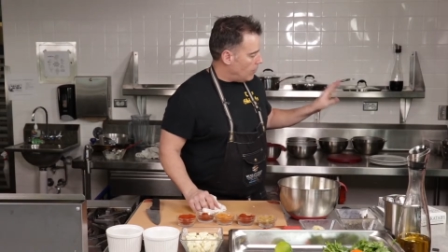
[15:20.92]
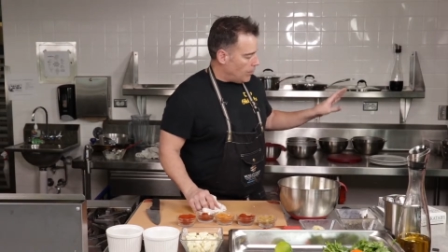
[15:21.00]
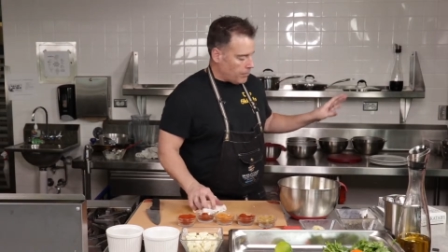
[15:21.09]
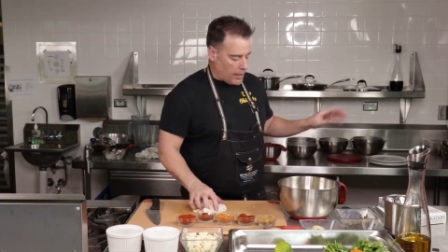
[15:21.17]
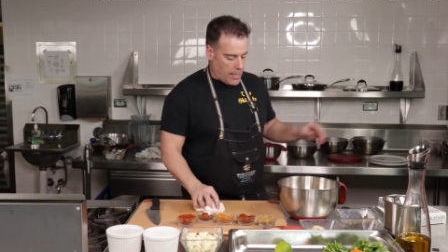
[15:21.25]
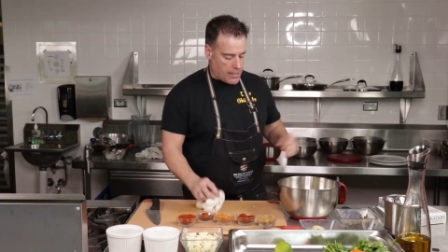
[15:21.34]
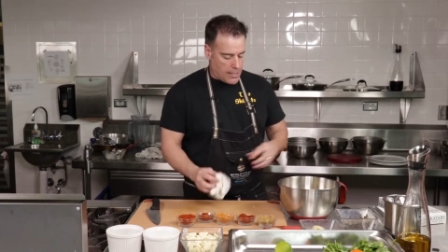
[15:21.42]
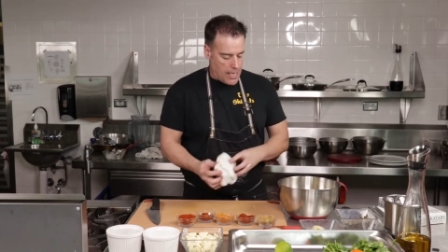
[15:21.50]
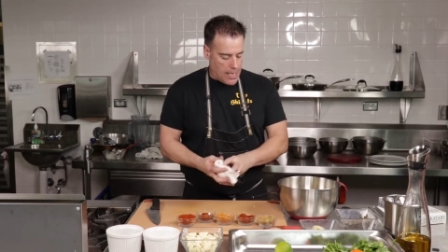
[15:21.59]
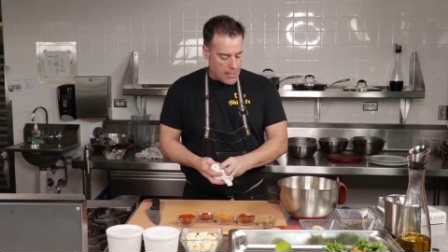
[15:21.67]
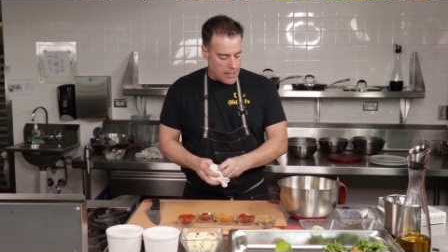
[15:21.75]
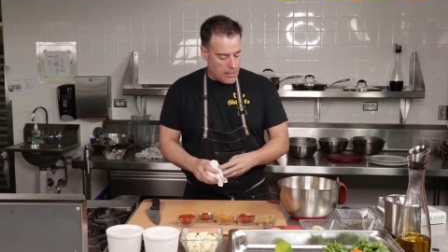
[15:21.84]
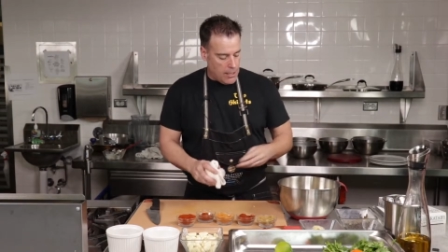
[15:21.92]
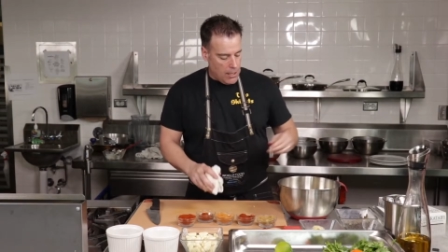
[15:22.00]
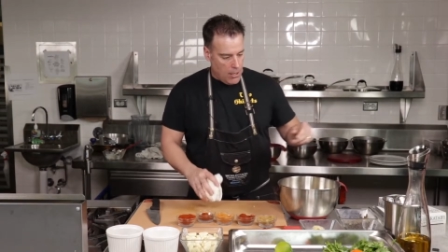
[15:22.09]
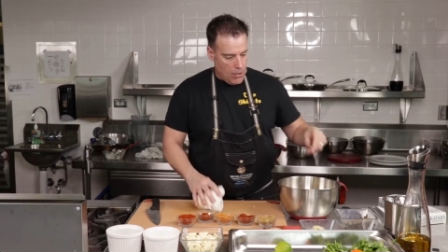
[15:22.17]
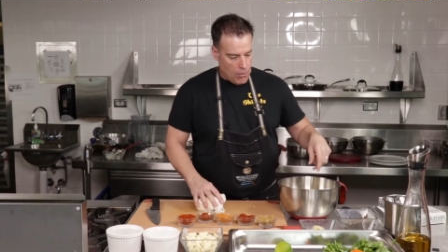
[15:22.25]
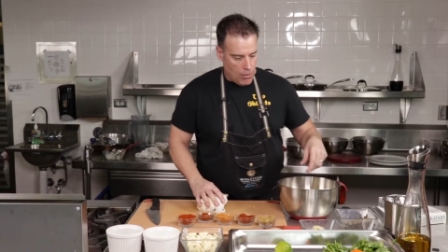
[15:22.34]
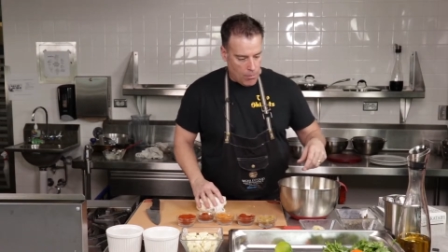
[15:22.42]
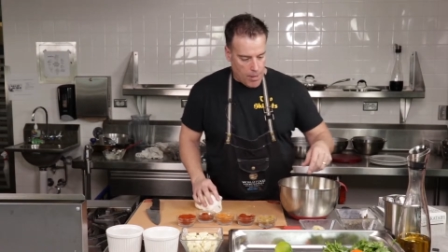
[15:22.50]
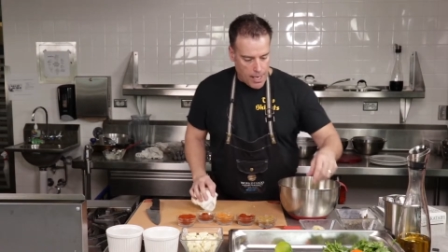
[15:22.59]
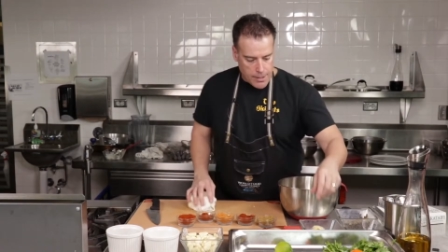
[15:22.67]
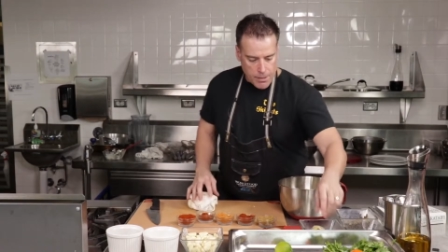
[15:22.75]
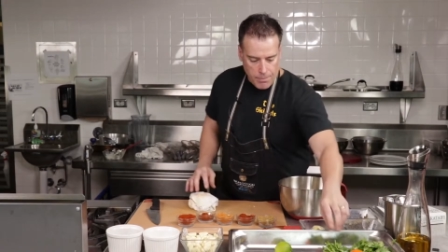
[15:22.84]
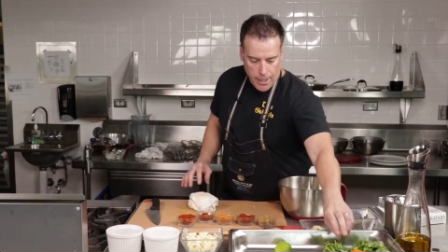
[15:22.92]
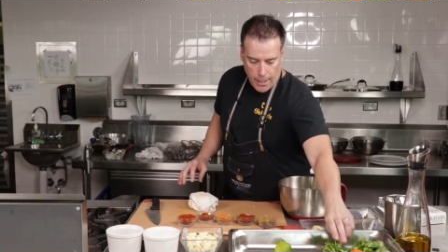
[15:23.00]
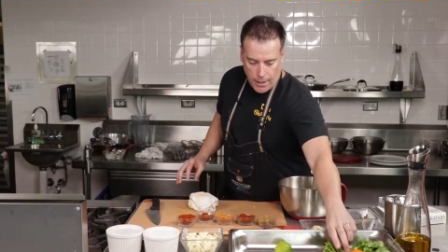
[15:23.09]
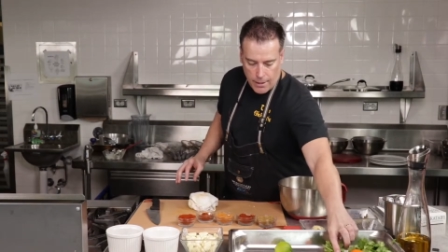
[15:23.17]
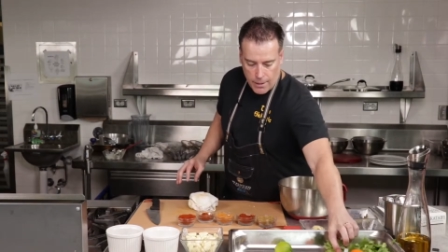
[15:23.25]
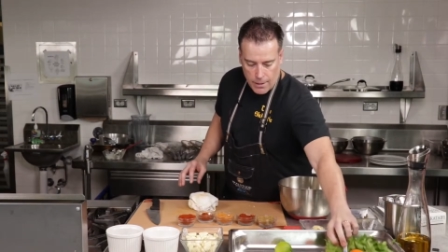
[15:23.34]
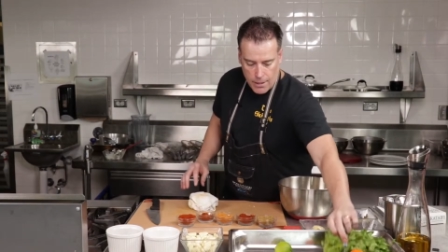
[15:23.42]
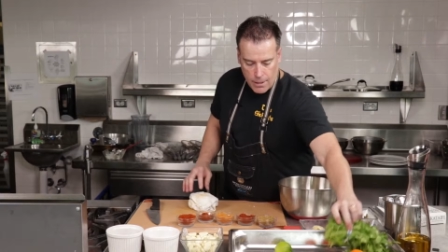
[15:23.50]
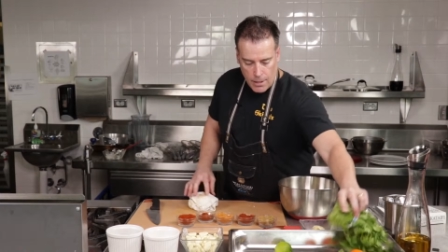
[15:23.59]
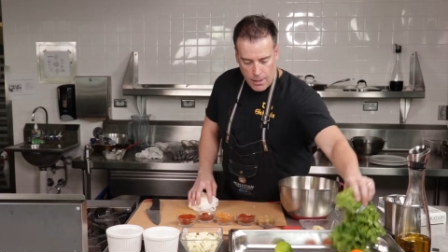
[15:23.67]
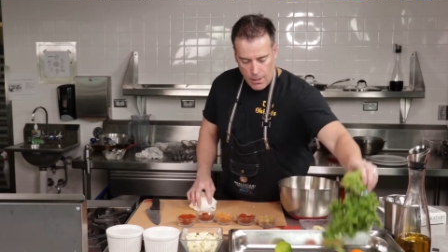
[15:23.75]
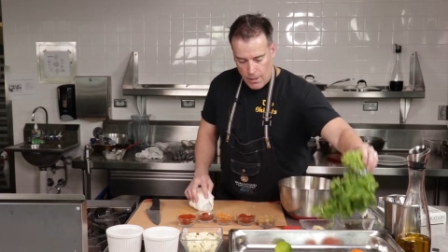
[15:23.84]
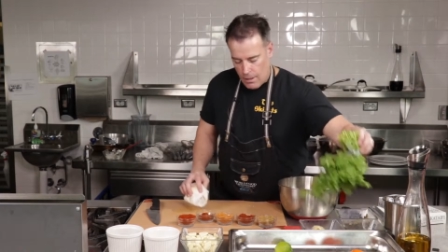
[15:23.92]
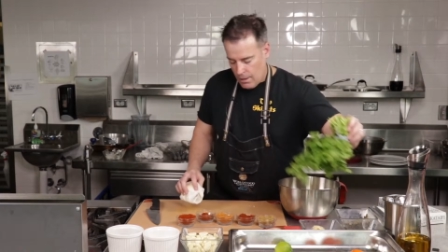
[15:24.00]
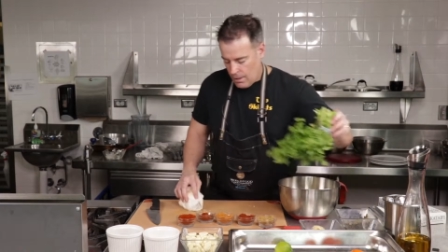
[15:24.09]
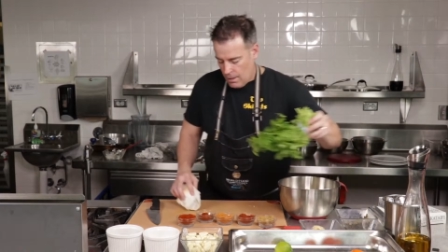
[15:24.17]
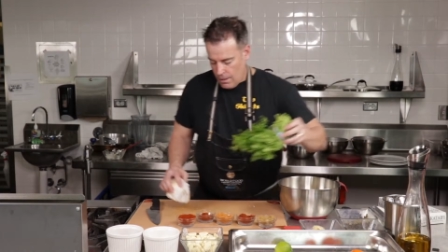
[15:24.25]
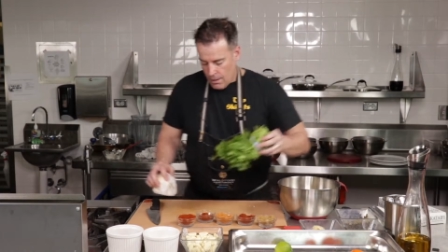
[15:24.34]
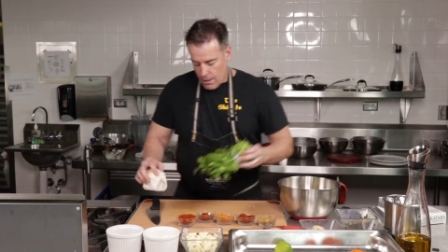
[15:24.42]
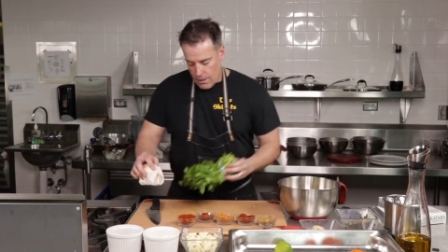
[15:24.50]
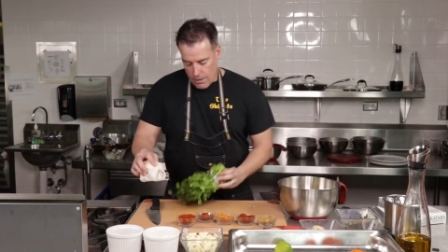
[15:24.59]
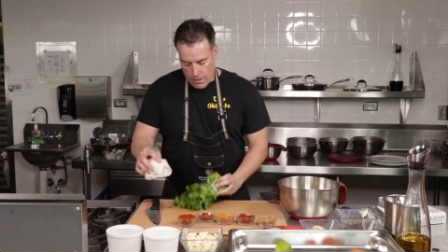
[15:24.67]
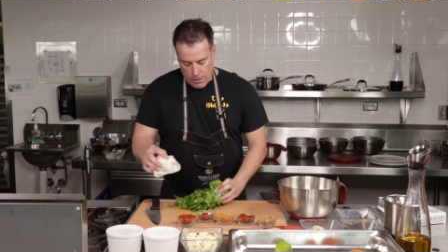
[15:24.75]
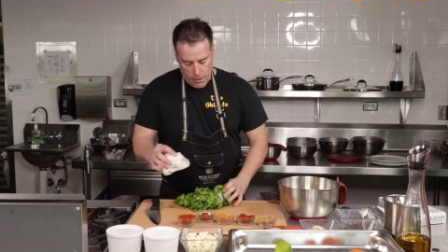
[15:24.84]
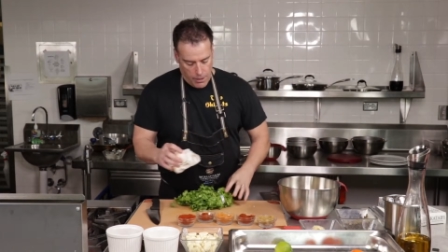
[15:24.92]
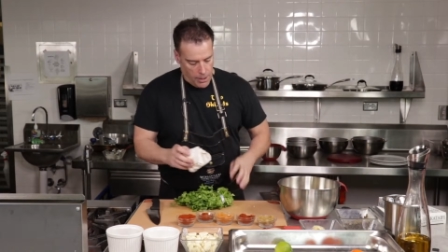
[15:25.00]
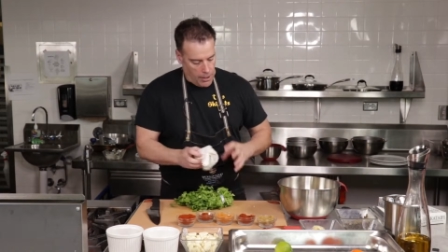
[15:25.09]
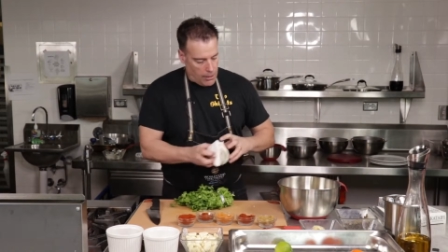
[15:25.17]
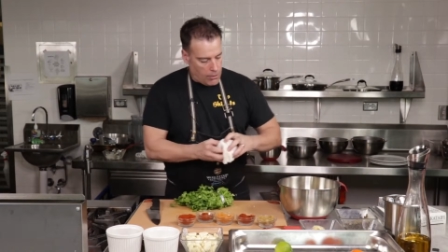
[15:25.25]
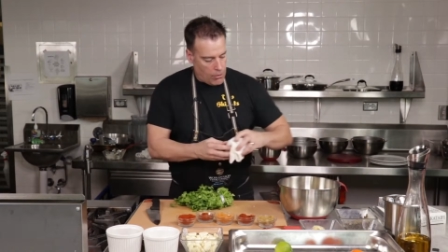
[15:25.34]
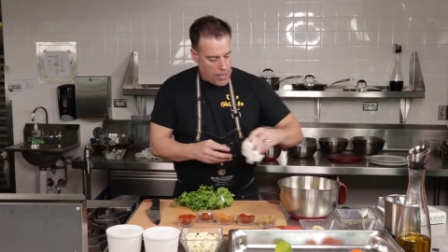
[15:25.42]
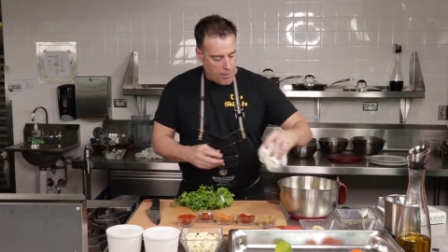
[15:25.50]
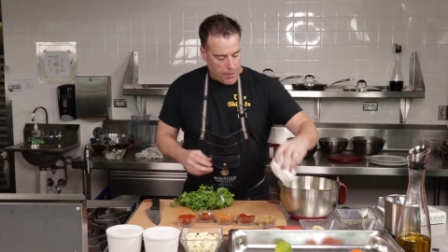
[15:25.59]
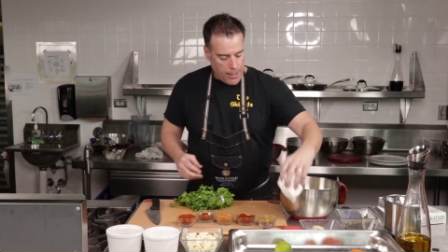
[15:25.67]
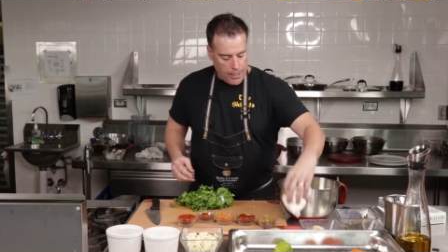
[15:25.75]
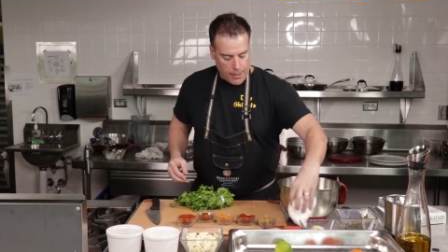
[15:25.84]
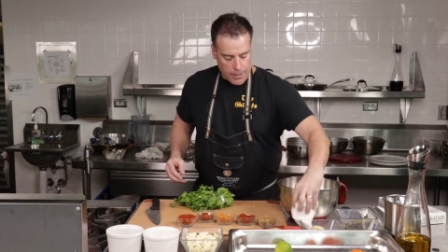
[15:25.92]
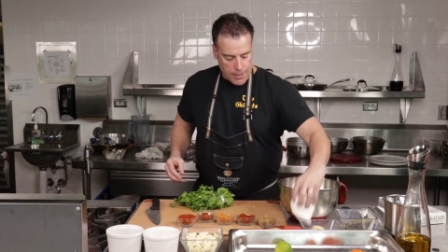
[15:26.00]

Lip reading: the Remoulade sauce. We're about to make the crab cake